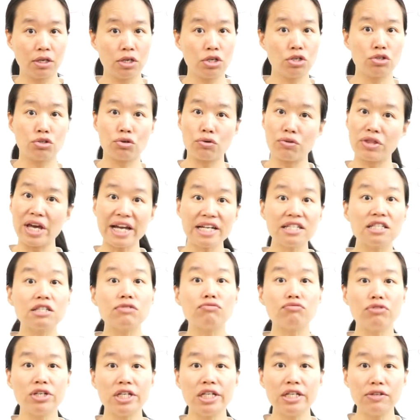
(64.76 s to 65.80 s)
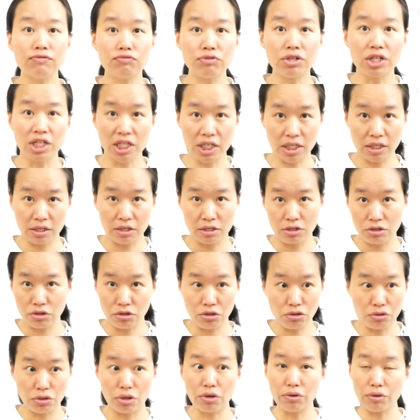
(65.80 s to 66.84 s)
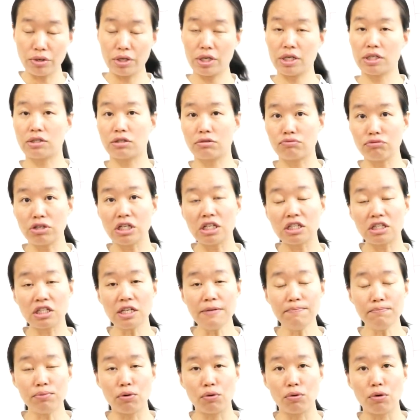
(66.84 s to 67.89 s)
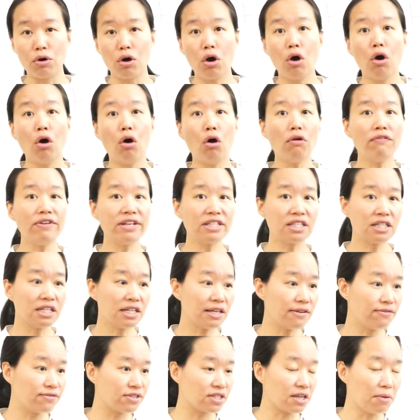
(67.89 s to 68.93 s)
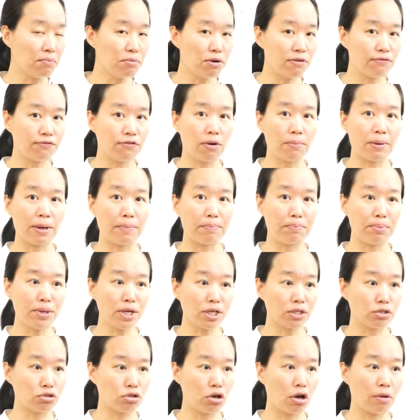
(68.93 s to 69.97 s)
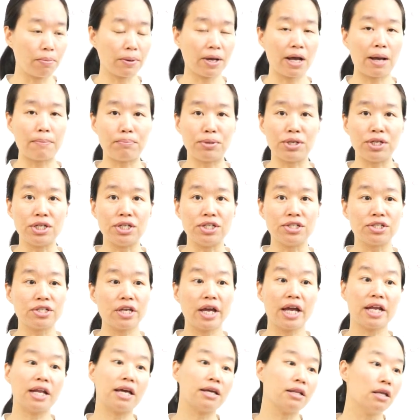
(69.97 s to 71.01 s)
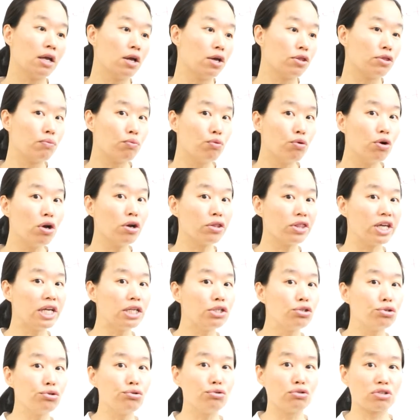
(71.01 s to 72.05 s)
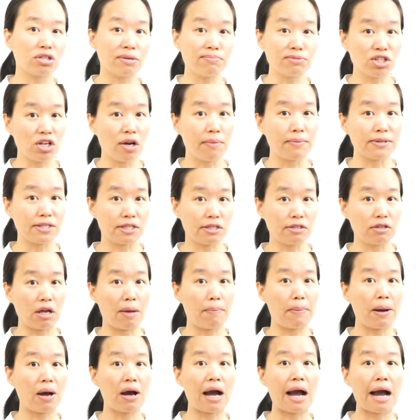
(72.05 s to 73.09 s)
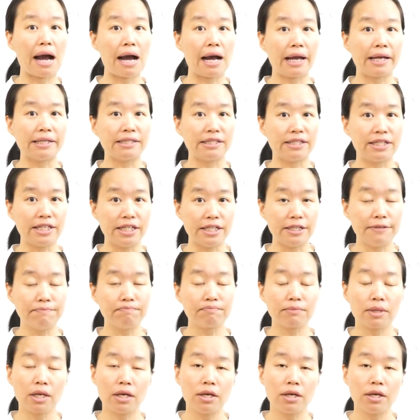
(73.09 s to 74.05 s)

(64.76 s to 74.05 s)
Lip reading: So that it's really, it's really simple. Obviously, if someone from big top companies and then the work they do sometimes about R&D.